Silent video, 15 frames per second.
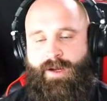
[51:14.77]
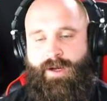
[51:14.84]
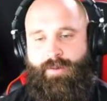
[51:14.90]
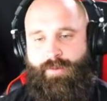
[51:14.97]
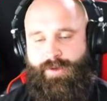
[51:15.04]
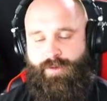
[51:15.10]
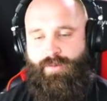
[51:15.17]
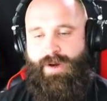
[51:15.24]

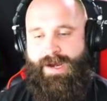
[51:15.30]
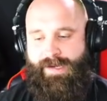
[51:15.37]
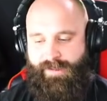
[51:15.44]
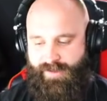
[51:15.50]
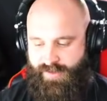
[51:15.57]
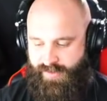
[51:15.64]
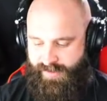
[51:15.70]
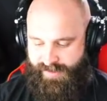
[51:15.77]
uh, when you're riding
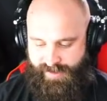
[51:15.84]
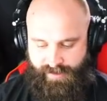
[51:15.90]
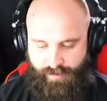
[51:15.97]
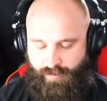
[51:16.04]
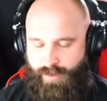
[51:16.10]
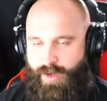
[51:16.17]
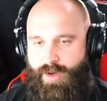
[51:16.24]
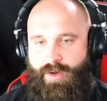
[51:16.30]
because you can see
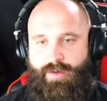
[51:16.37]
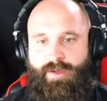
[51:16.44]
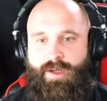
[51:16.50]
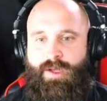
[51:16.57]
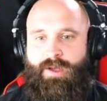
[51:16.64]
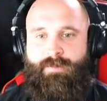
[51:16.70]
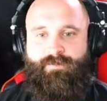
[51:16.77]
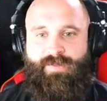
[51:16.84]
the road
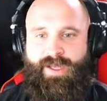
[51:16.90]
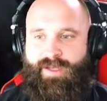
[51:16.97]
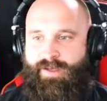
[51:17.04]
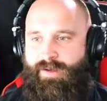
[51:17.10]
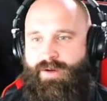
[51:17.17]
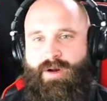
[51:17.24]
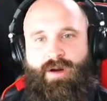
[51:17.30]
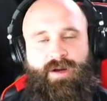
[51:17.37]
and
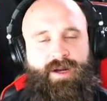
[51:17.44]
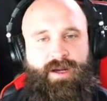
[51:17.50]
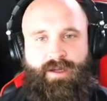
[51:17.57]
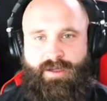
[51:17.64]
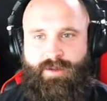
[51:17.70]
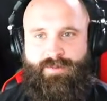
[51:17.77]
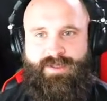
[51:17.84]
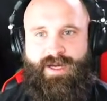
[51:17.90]
a car kind
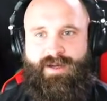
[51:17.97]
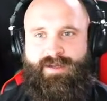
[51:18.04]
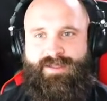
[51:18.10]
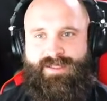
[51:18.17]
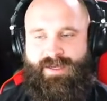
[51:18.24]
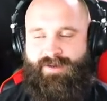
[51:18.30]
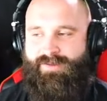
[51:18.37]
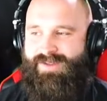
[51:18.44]
of comes out.
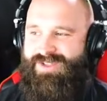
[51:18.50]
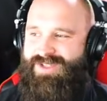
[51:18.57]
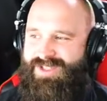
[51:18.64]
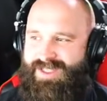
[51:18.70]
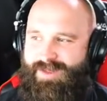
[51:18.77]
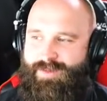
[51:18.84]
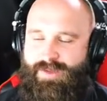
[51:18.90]
It's, everything just seems